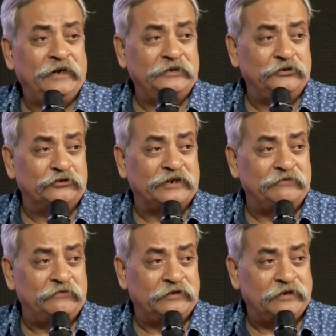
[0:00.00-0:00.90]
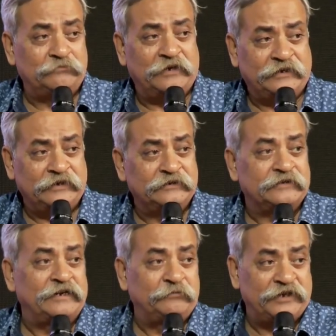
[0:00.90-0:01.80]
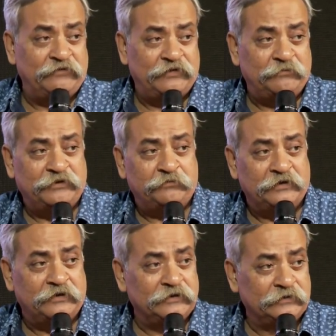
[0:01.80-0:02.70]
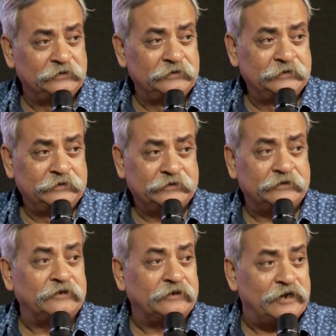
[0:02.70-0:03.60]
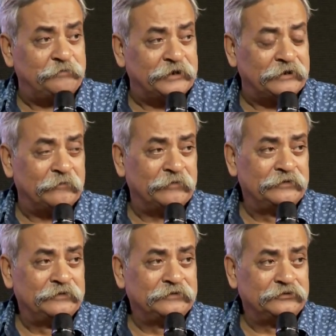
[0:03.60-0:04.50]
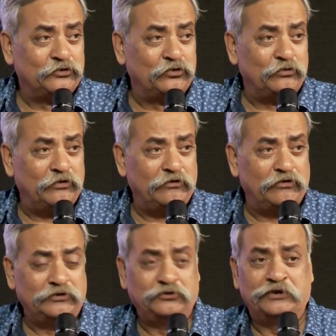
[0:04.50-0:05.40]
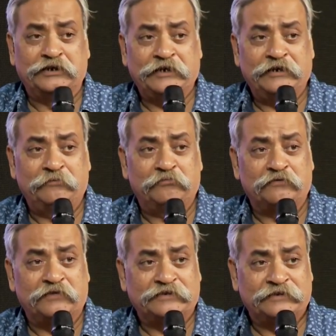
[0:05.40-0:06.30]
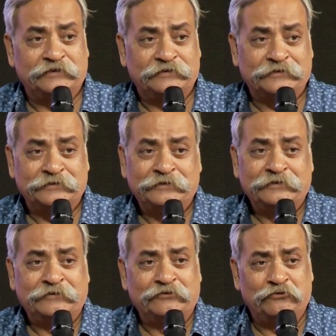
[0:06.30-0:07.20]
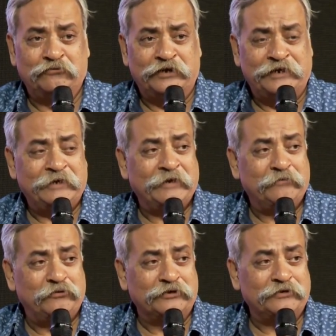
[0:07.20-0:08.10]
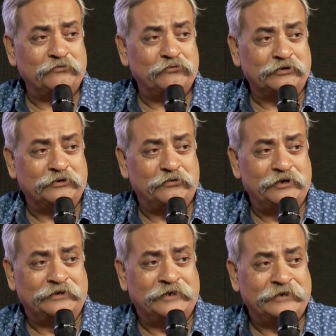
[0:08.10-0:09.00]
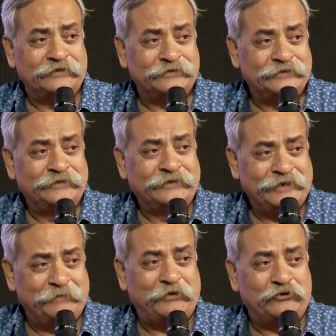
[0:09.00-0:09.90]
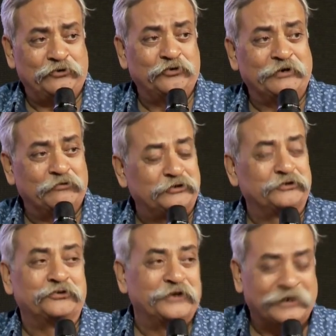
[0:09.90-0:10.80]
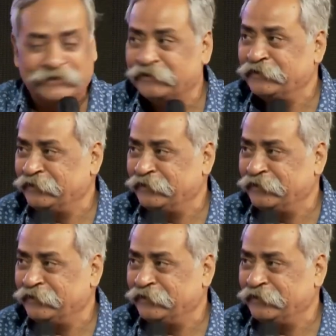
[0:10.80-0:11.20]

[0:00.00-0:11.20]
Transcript: and your time will come like his time came when people started clapping. So, all you retail professionals, don't worry about what the world thinks, keep on doing what you're doing.